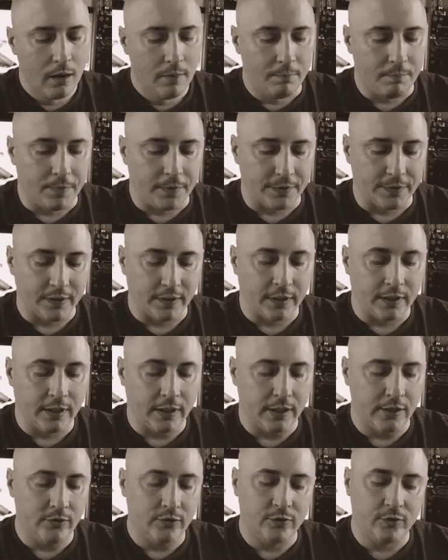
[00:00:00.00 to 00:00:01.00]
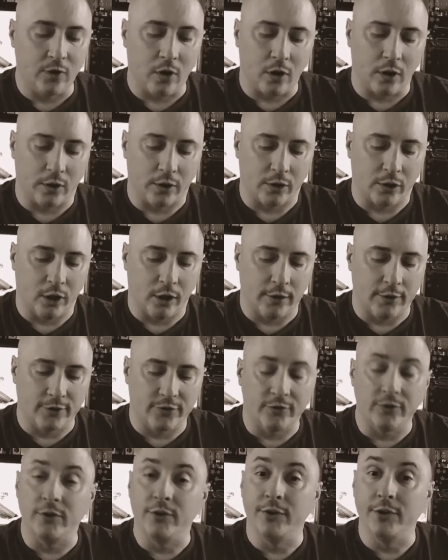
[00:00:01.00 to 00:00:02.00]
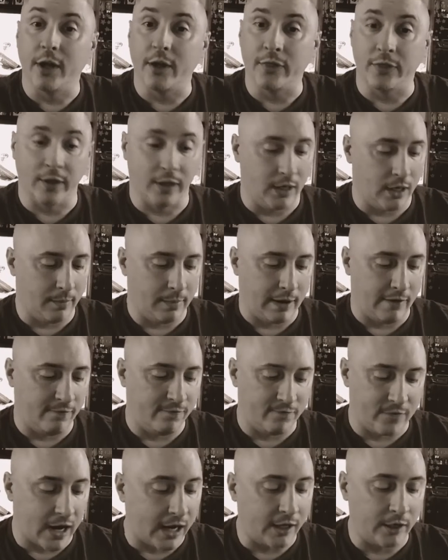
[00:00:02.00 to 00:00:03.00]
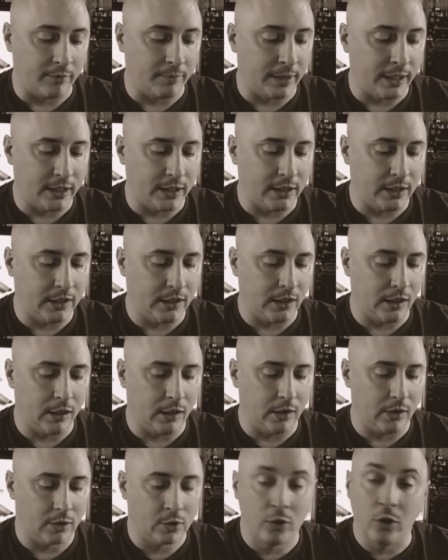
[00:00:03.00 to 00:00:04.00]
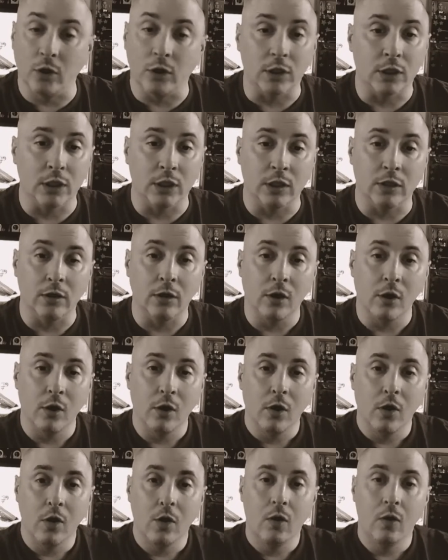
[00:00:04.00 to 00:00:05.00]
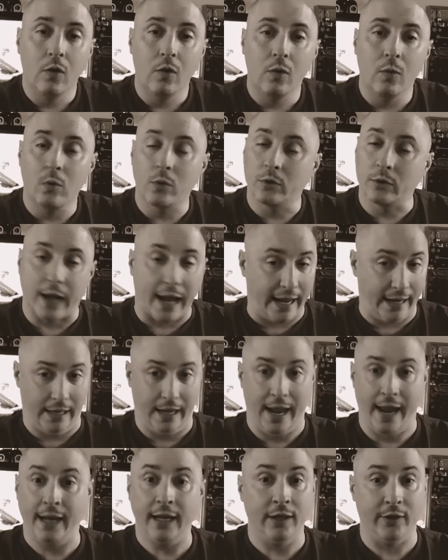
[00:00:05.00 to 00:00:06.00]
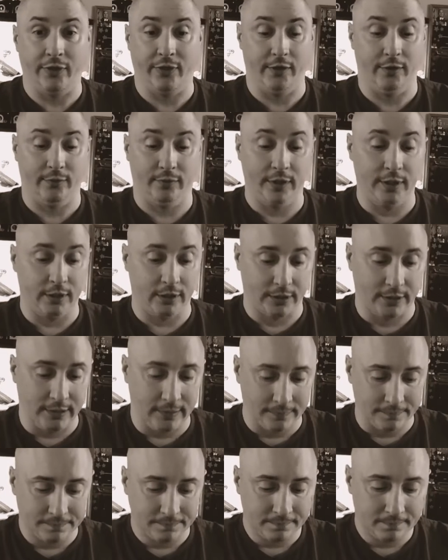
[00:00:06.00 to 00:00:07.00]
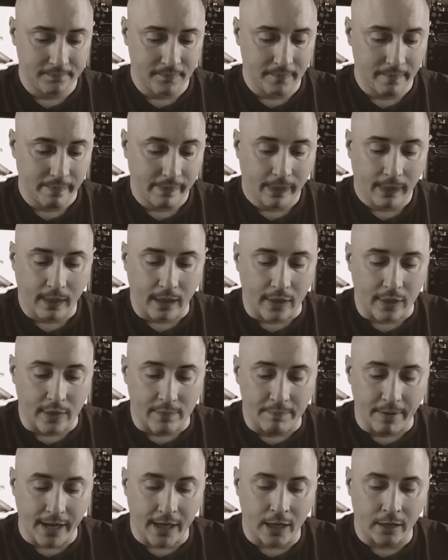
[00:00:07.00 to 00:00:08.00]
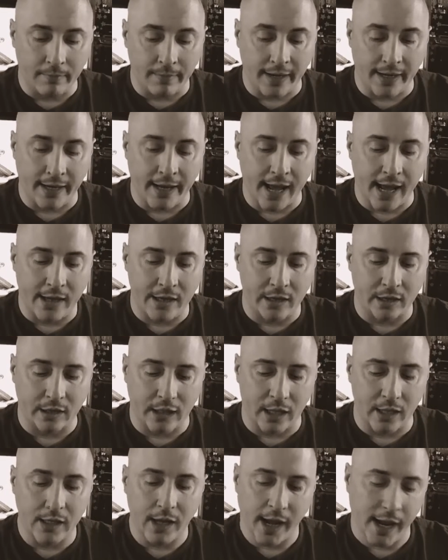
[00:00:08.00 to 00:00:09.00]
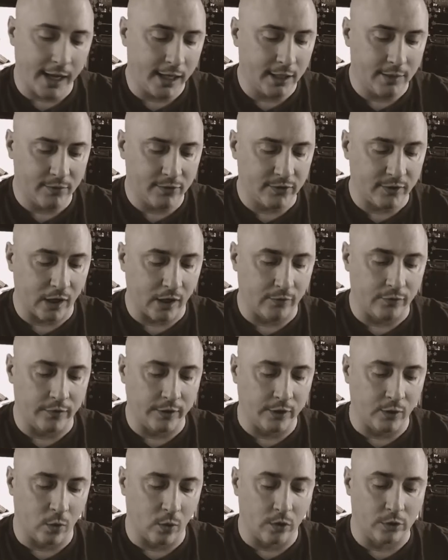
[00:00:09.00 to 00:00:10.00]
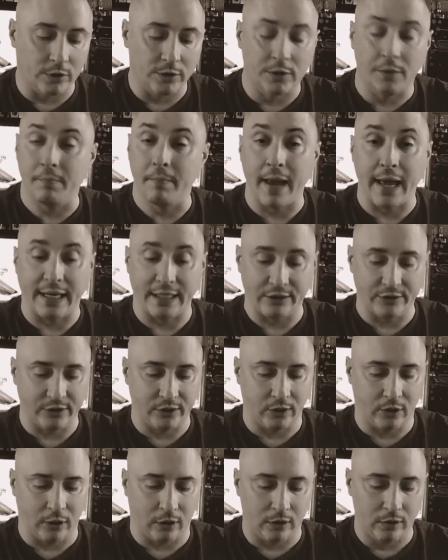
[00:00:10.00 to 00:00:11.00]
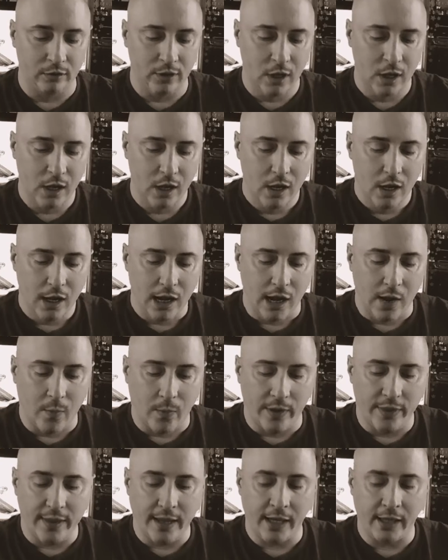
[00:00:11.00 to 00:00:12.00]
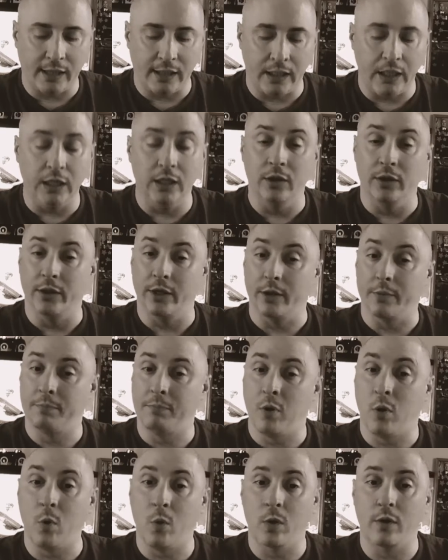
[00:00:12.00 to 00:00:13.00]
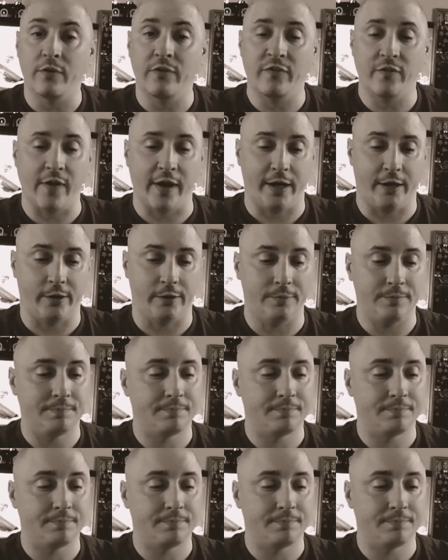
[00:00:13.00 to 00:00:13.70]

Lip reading: But the king's daughter understood nothing about fire making, cooking, or anything really, and the beggar man had to lend a hand himself in order to manage it all. And when they had eaten their poor fare,